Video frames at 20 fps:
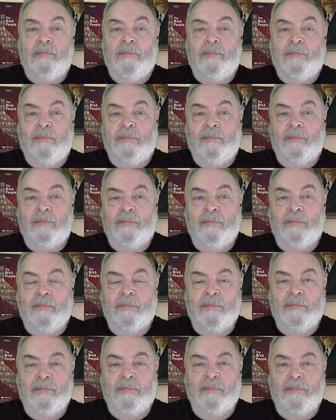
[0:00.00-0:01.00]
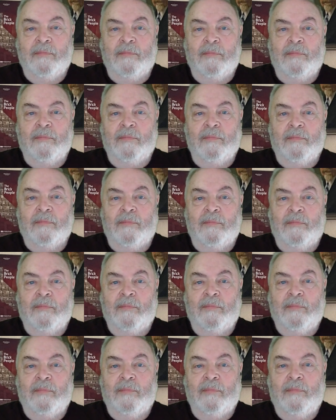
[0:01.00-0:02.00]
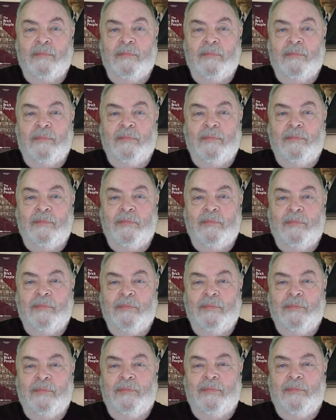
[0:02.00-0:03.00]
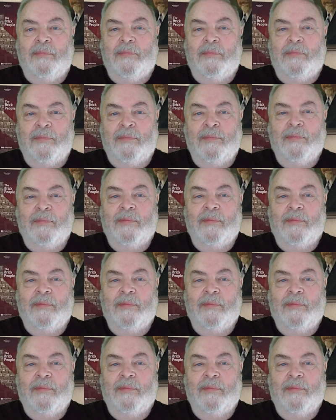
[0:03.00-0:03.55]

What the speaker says: This person isn't speaking.